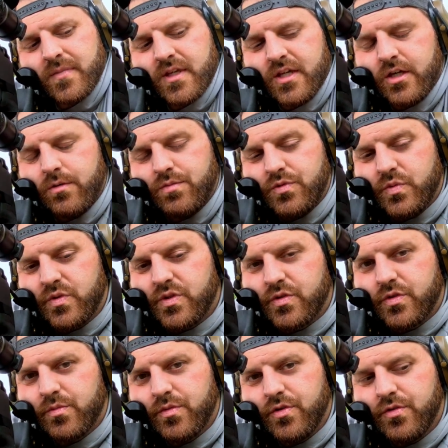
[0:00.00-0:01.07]
Helps when
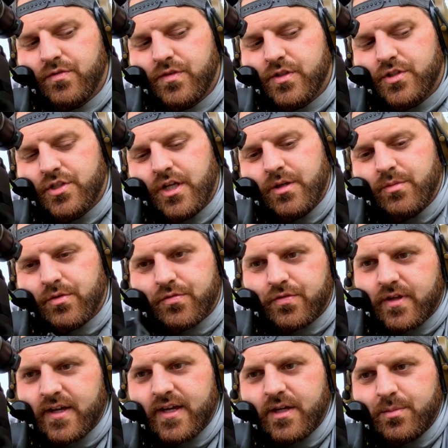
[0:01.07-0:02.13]
you remove the chamber
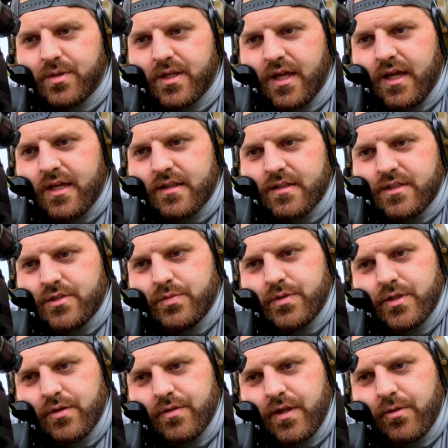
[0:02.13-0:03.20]
flag, but hey, at least
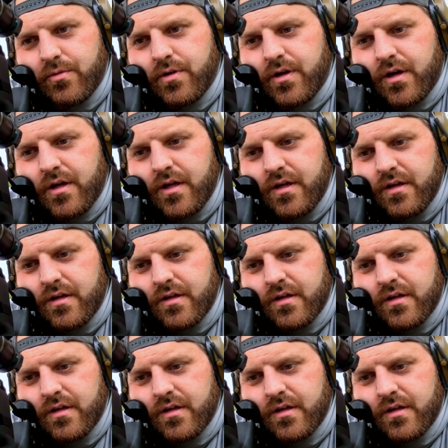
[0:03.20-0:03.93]
we know they work.